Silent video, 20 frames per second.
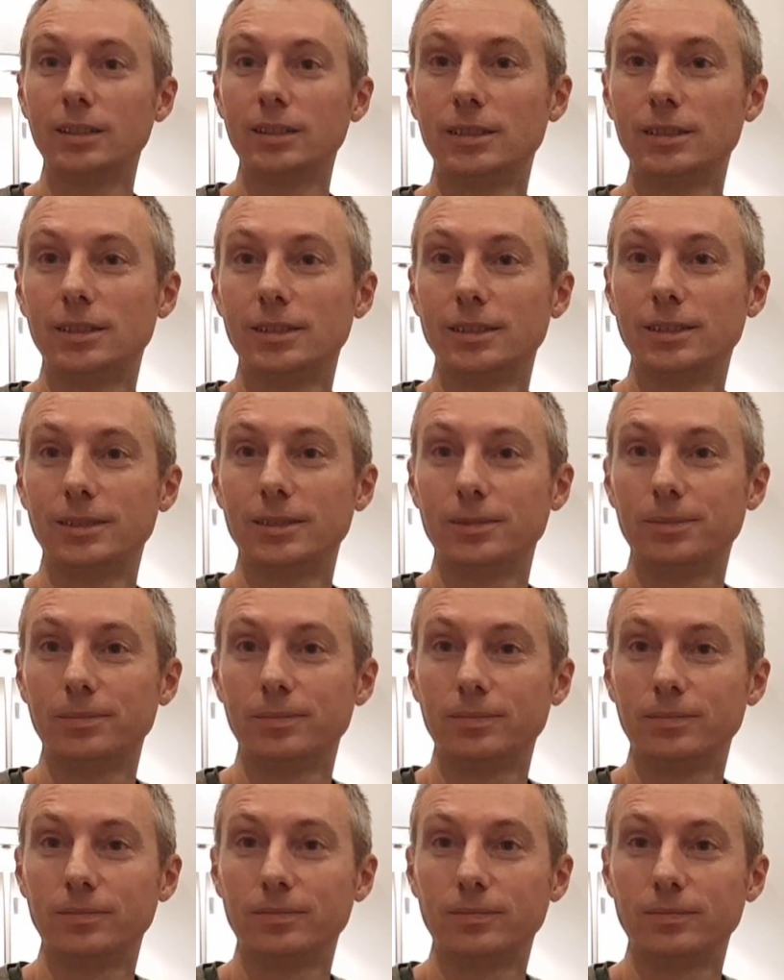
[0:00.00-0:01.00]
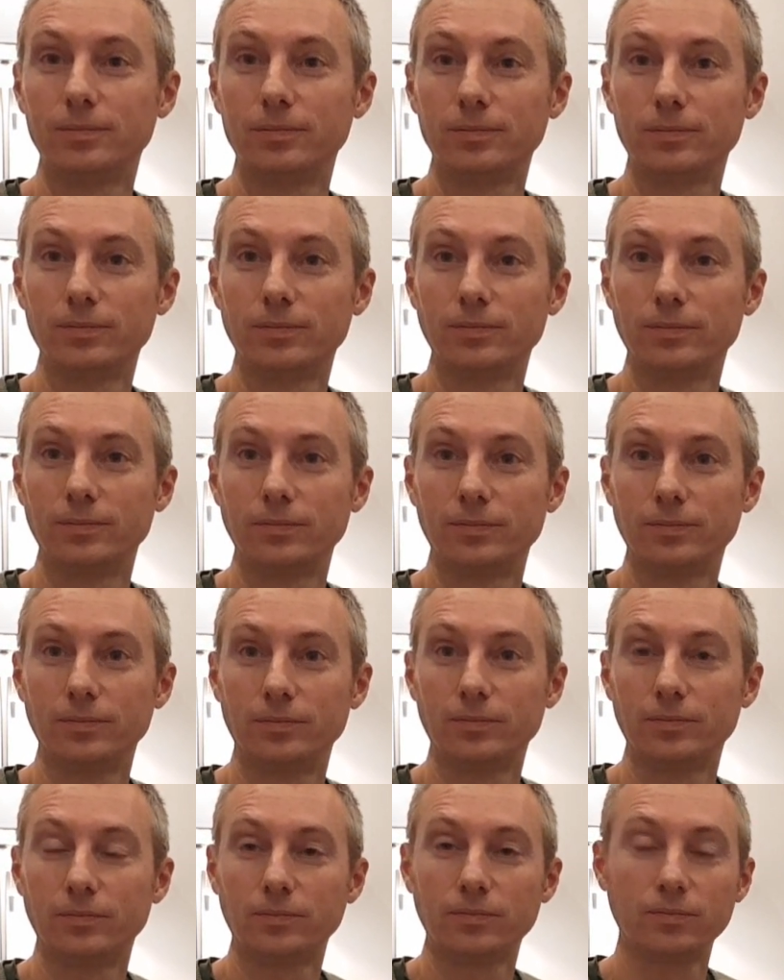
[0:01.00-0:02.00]
And what do you think makes us
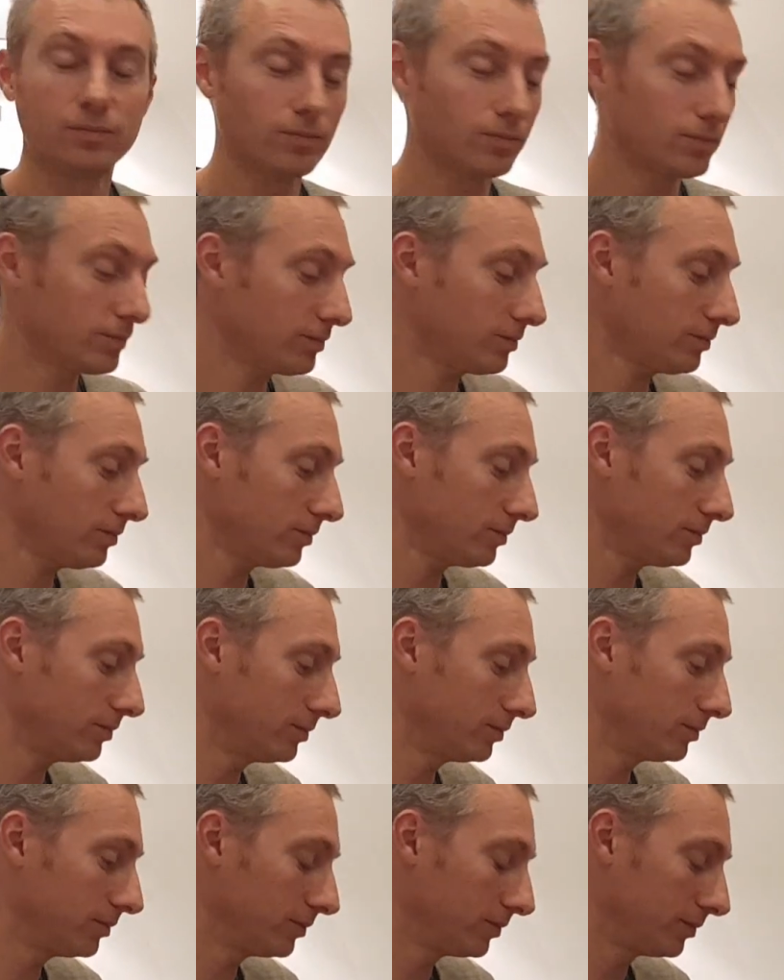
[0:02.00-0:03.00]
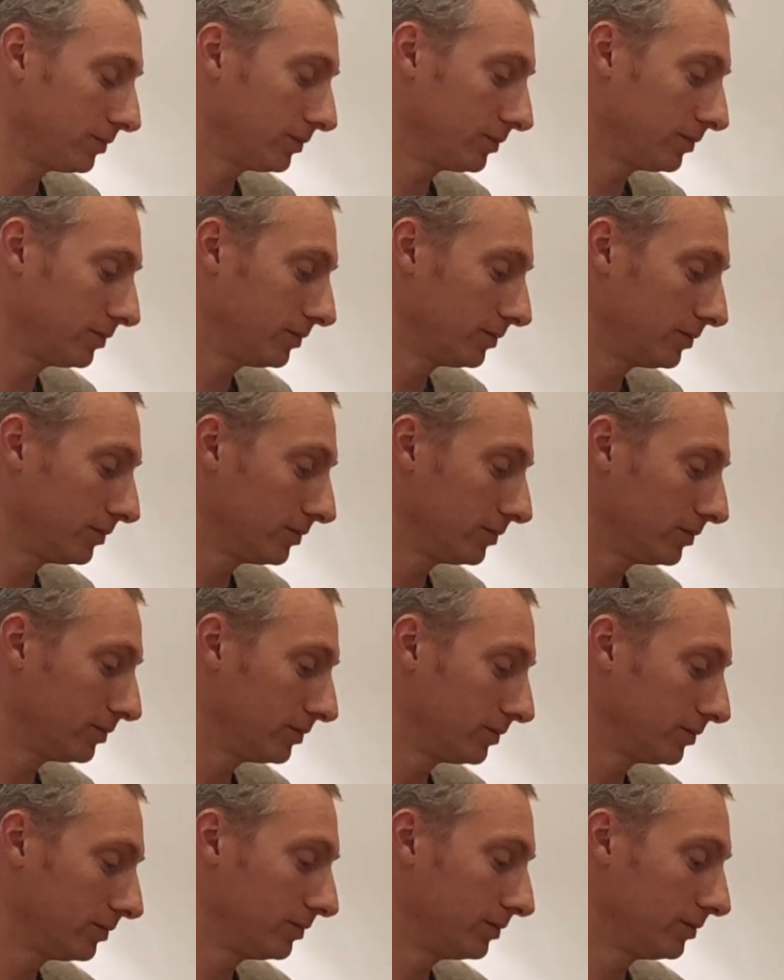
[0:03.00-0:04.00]
reflect on a
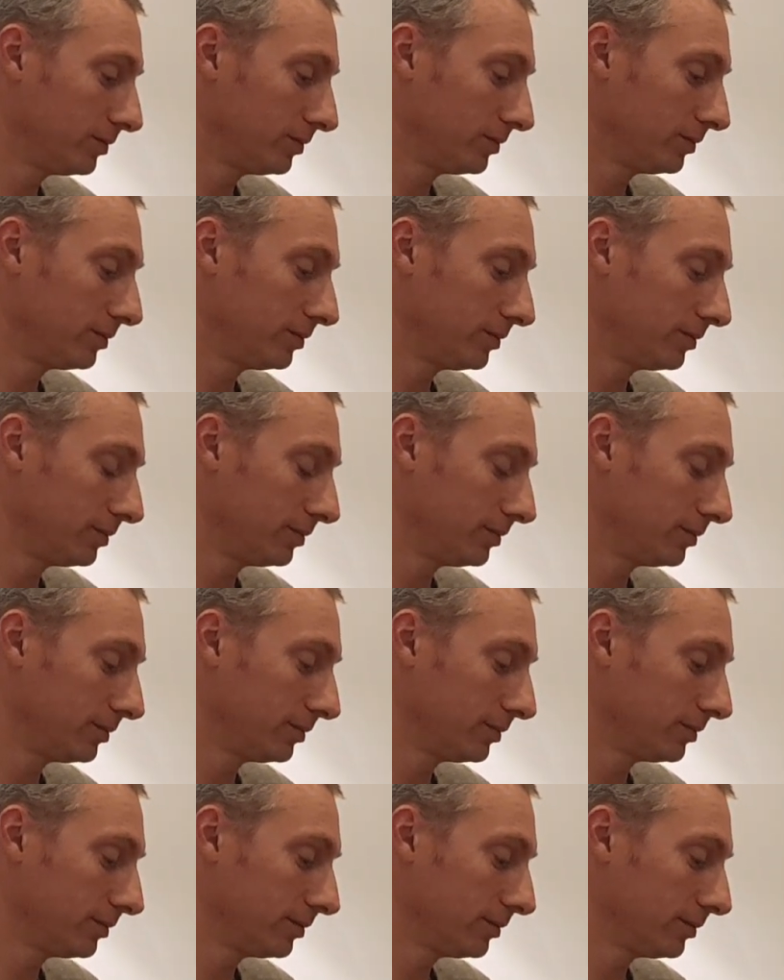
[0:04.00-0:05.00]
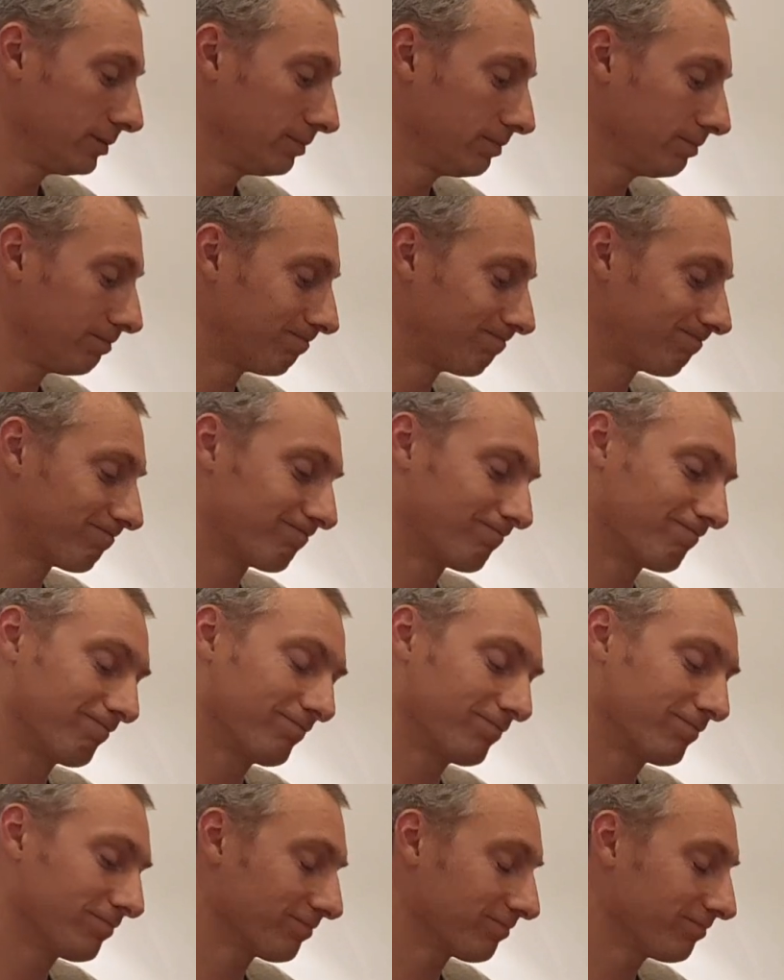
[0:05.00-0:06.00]
major sound and a minor
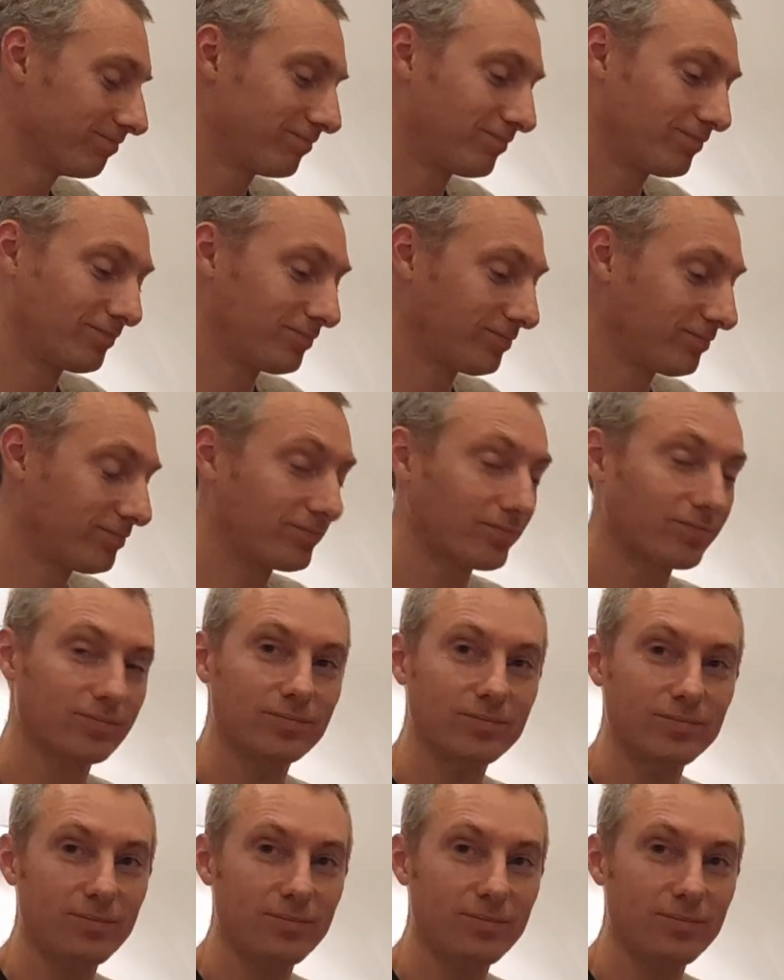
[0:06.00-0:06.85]
sound emotively?